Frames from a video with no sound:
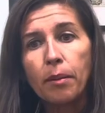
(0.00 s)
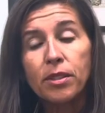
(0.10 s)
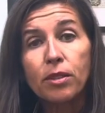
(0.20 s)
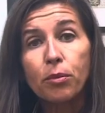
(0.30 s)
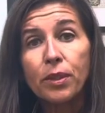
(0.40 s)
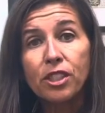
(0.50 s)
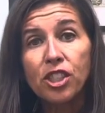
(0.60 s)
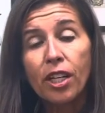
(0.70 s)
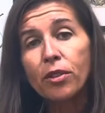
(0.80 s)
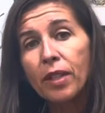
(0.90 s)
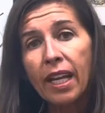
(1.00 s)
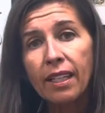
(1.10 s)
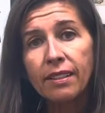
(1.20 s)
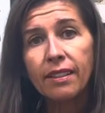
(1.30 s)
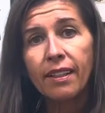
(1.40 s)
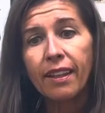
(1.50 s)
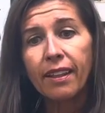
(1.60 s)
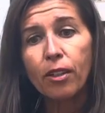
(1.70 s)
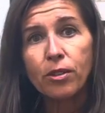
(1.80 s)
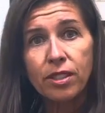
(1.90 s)
to regenerate
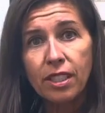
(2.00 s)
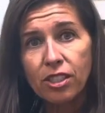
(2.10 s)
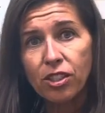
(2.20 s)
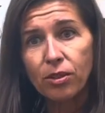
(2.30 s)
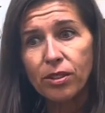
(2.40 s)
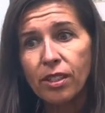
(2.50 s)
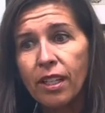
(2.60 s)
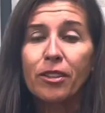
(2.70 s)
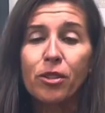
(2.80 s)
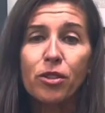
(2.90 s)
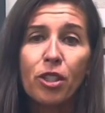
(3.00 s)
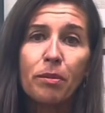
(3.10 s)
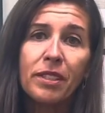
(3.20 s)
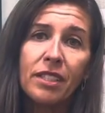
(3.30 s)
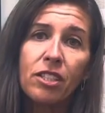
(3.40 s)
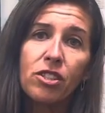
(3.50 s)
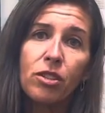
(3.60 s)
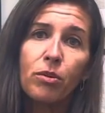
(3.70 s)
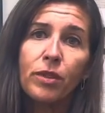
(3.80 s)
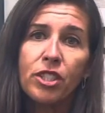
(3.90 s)
those tissues. Also termed
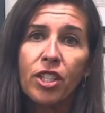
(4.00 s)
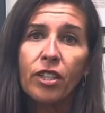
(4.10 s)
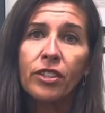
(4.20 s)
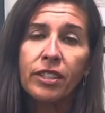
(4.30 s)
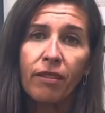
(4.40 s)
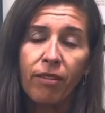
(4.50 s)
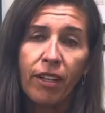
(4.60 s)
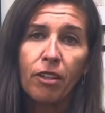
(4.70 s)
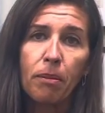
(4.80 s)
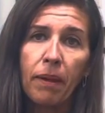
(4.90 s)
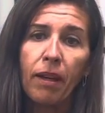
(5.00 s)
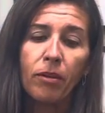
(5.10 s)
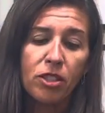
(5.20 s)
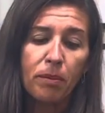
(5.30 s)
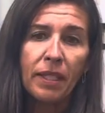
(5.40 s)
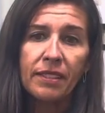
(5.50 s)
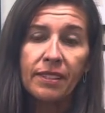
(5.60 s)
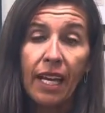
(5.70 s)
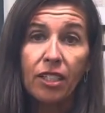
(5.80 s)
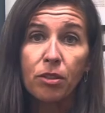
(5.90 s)
tissue regenerative therapy, which means it's
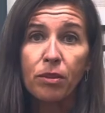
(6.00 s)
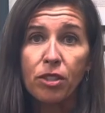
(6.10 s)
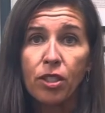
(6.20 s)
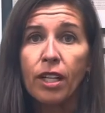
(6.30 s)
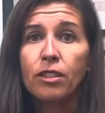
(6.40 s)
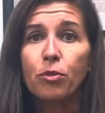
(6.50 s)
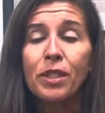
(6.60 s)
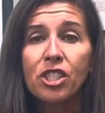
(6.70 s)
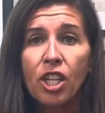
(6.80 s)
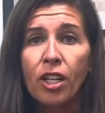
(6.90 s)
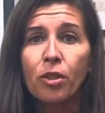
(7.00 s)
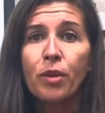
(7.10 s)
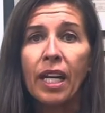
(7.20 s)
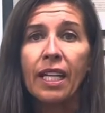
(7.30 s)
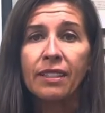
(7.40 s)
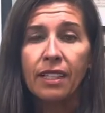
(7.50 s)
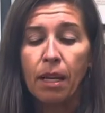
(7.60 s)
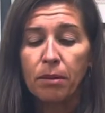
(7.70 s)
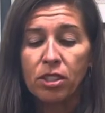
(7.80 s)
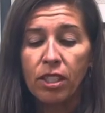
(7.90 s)
actually regenerating
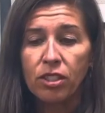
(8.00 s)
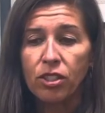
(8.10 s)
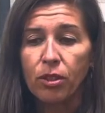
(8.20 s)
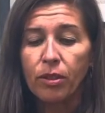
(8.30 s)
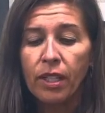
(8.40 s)
damaged tissue.